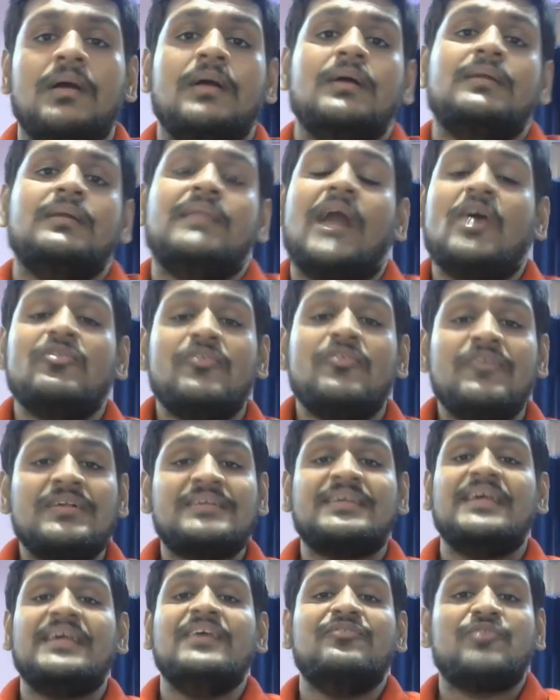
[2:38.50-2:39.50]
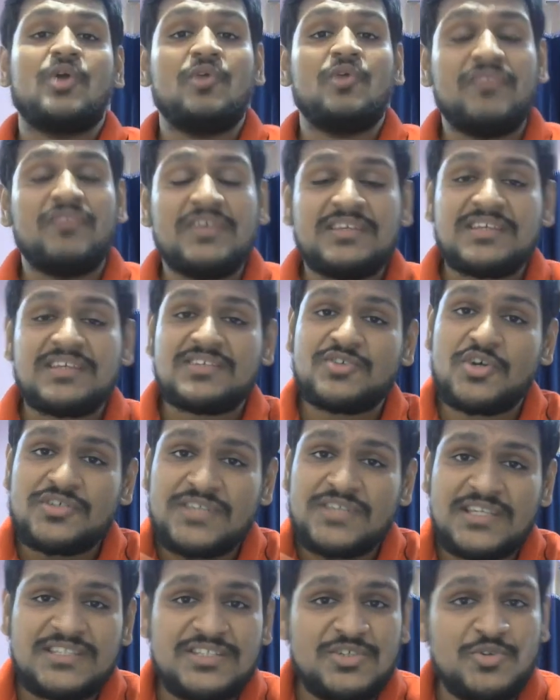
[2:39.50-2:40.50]
Now we will see from which
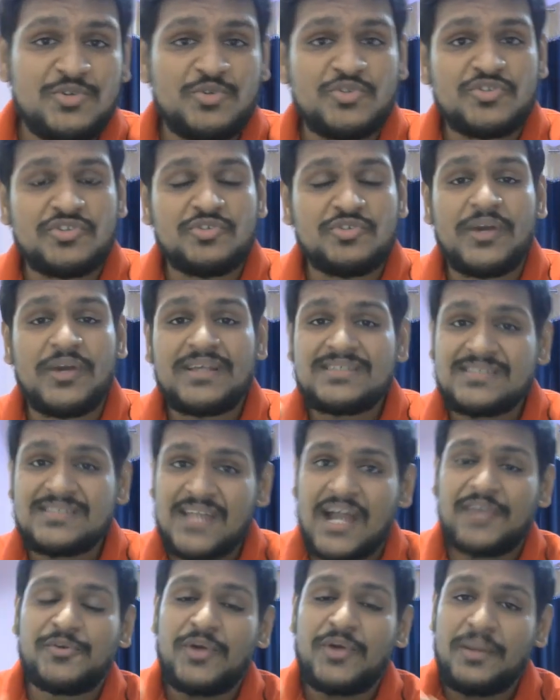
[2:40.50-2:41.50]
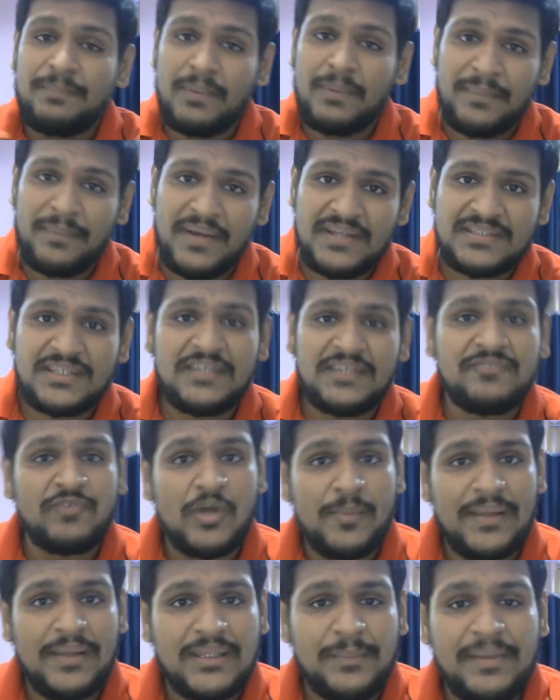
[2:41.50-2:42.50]
resources you can start your preparation for
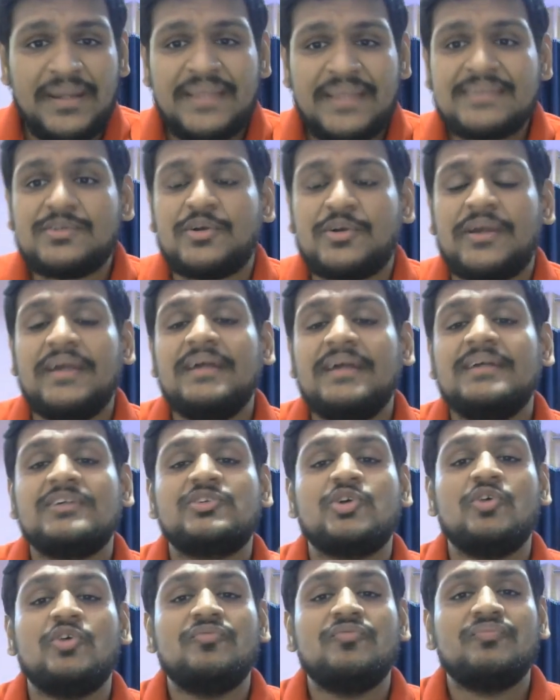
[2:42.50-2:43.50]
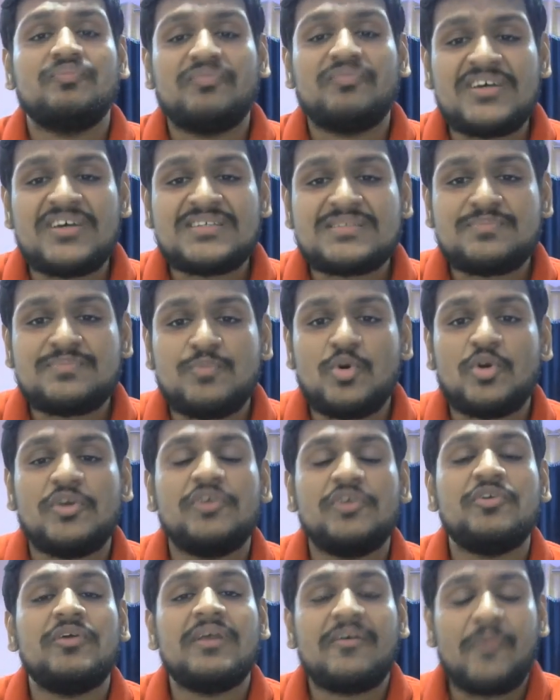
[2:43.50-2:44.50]
mathematics, okay. So first book you
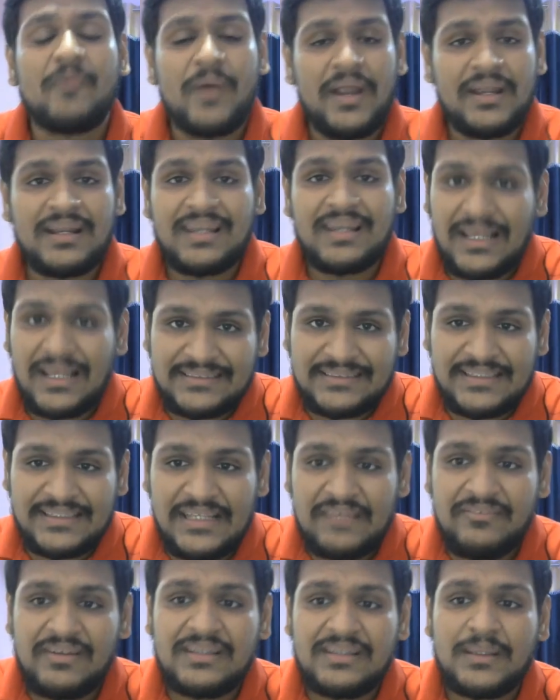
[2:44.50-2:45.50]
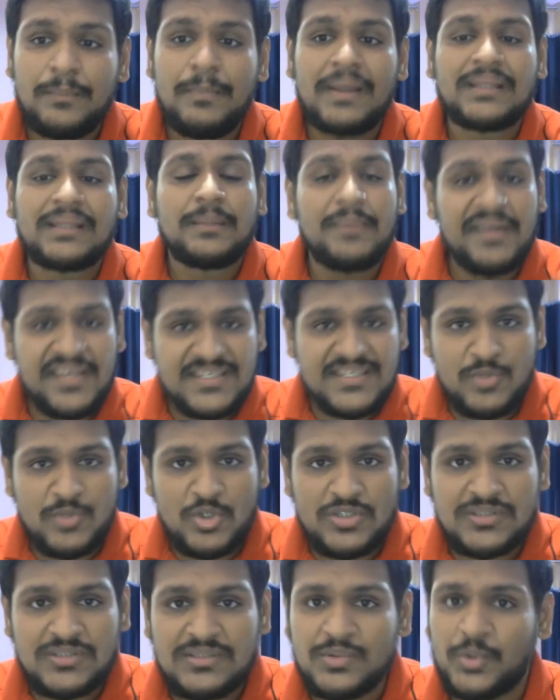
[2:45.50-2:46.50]
require, class 11th mathematics
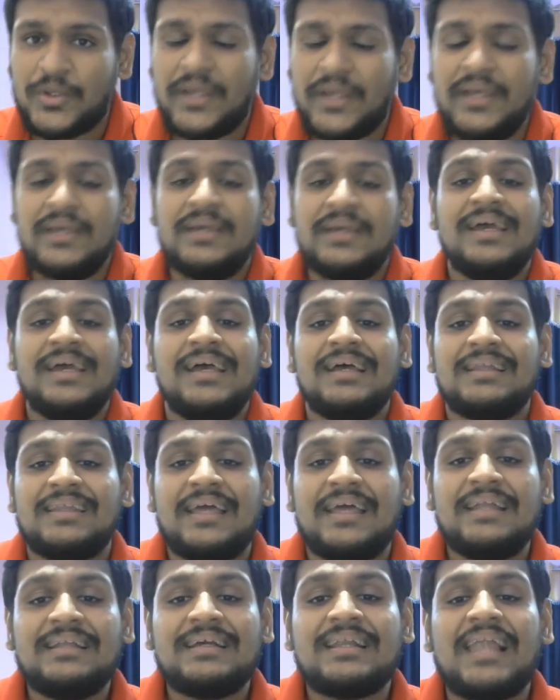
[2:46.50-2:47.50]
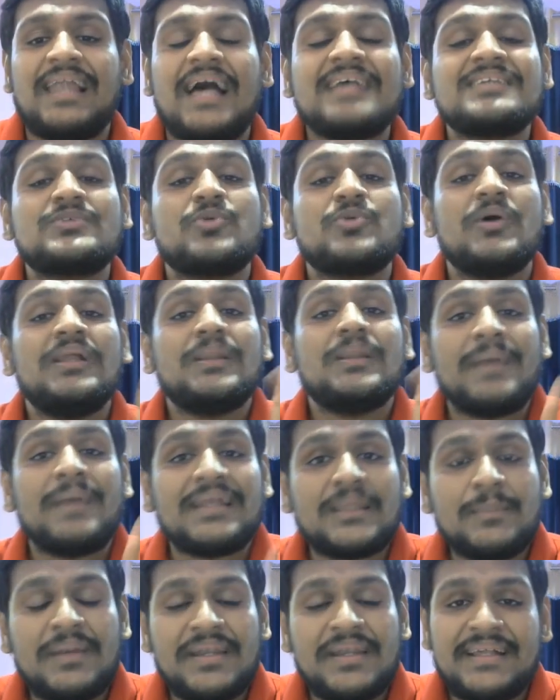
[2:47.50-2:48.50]
book, okay. Then class 12th
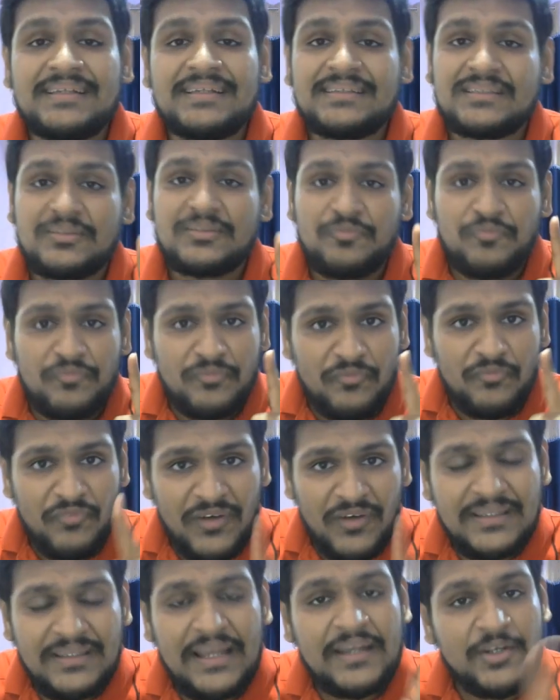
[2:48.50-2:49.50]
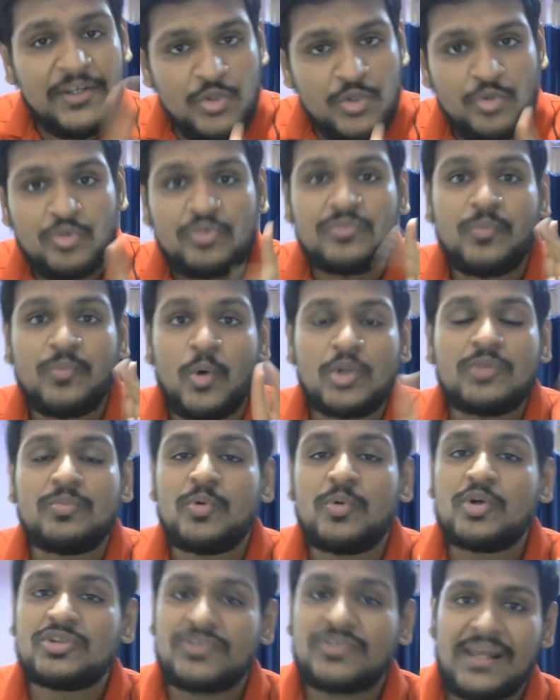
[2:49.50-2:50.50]
mathematics 1 and 2, both
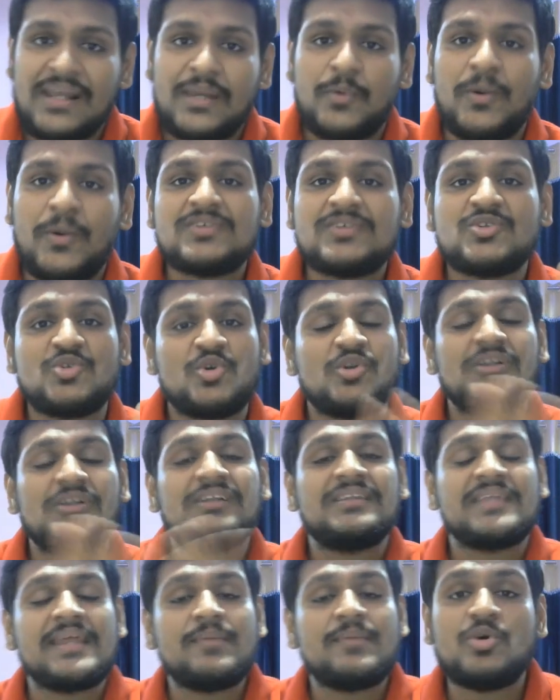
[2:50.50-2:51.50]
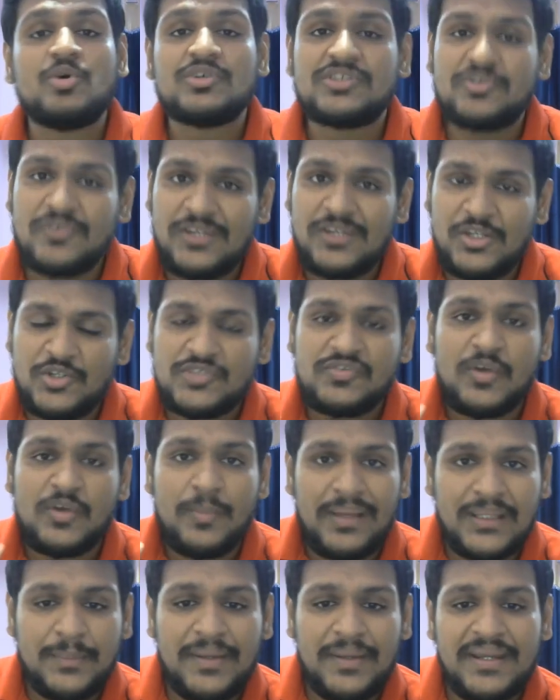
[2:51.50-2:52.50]
books are required. So total 3 books you will use for
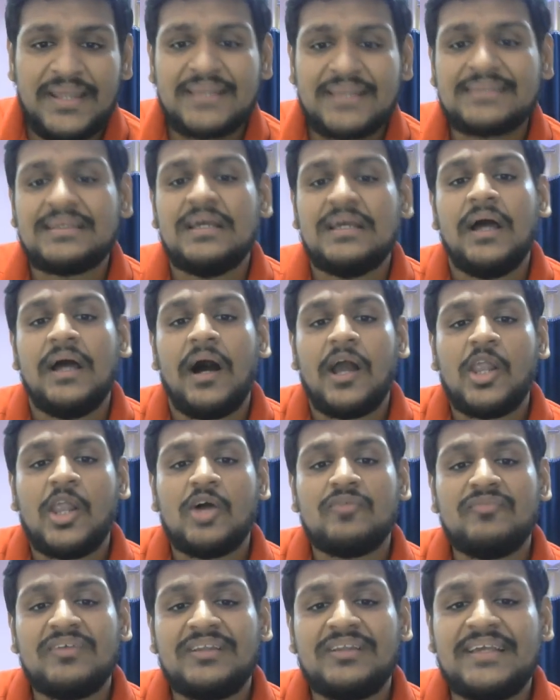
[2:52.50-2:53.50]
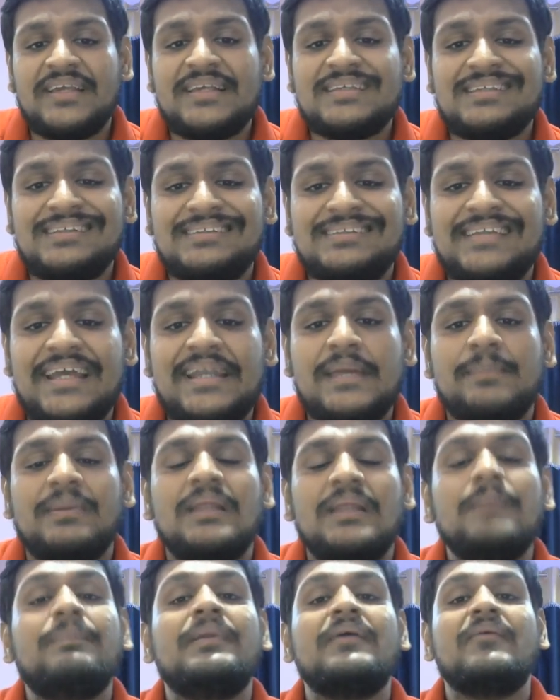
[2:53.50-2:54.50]
mathematics, along with this JEE
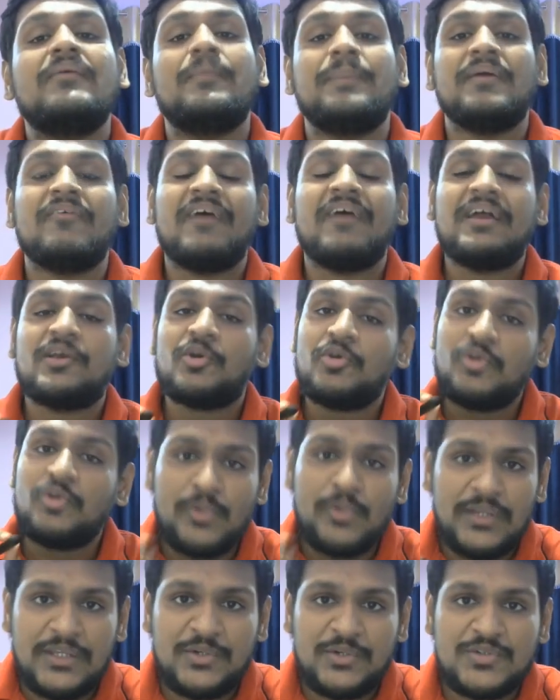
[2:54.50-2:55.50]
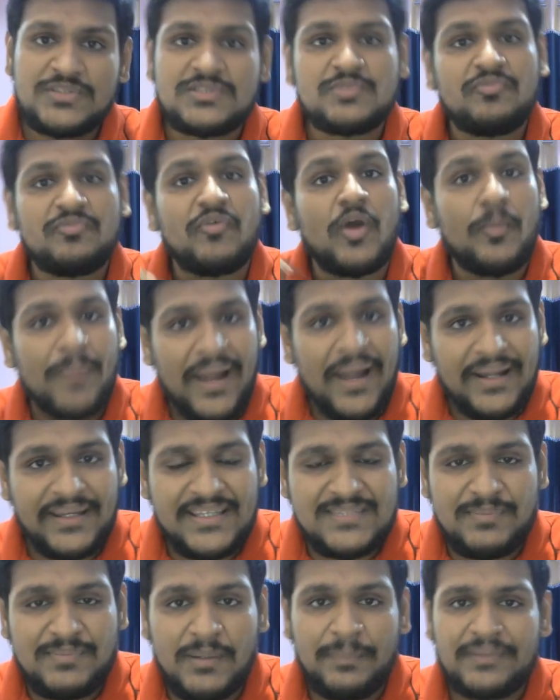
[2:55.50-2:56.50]
PYQ you will use for practice
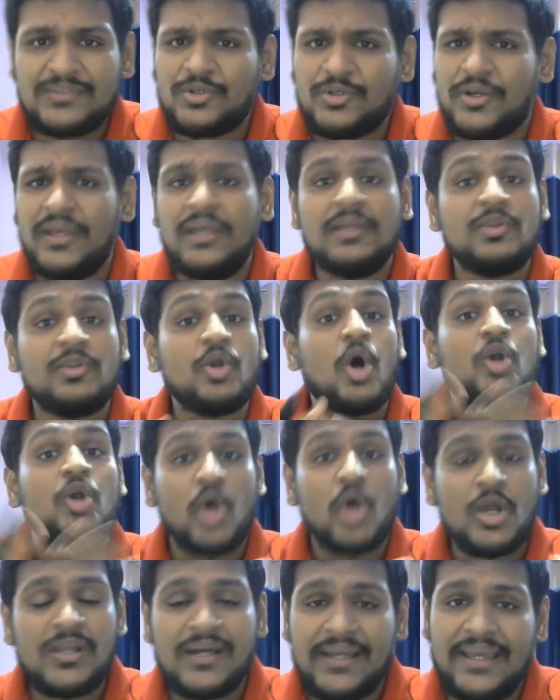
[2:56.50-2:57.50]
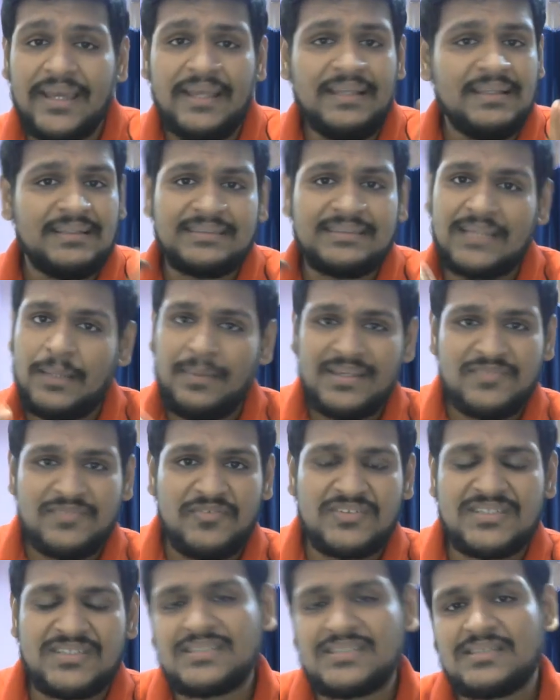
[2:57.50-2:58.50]
purpose, okay. Not all, again same as
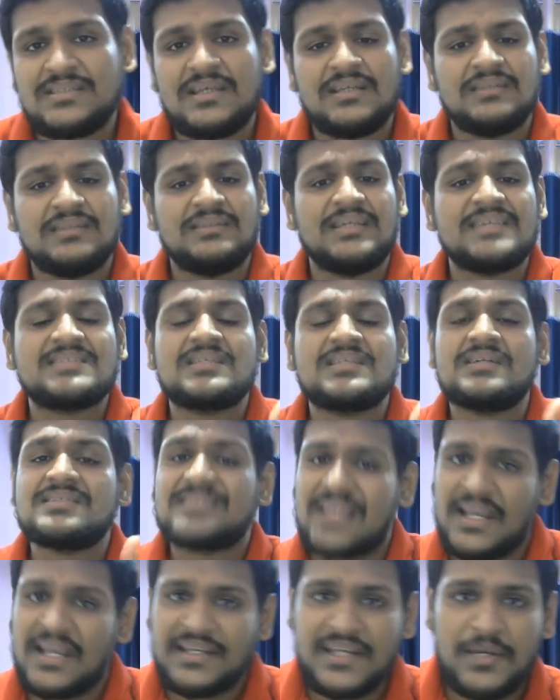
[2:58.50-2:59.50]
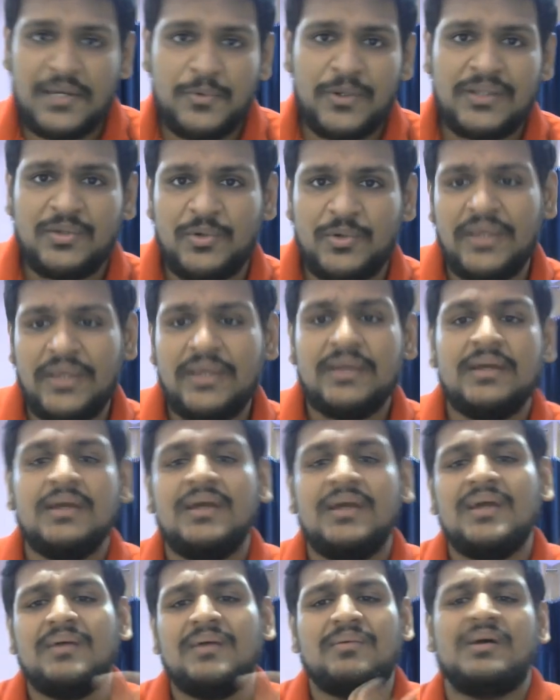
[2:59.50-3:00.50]
physics, just a selected one, okay.
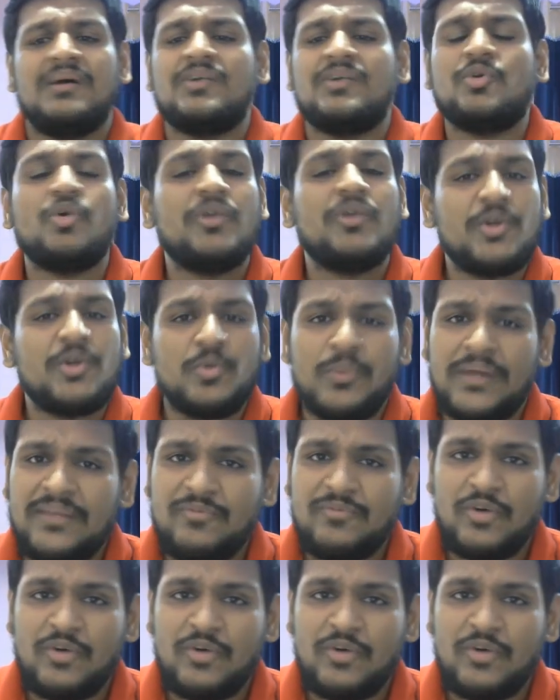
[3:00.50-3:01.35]
Don't need to worry for